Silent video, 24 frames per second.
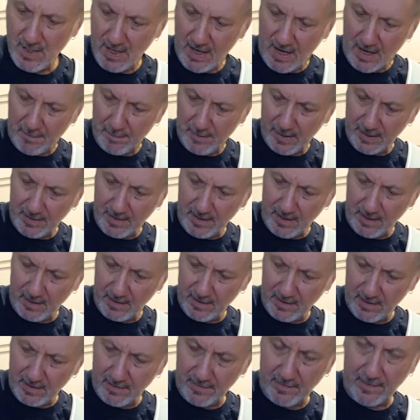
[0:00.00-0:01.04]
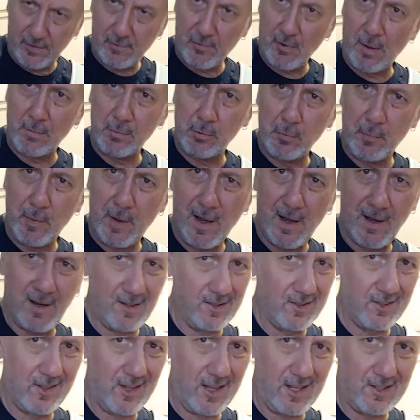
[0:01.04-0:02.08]
I'm going to cut a little of the treble back
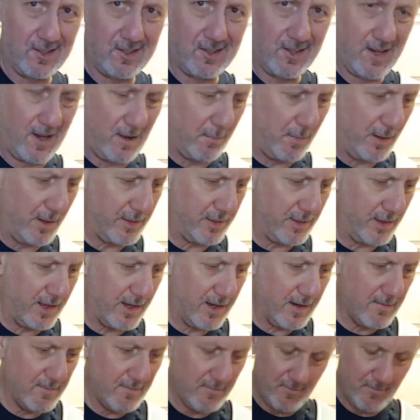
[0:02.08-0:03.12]
because that's not my thing.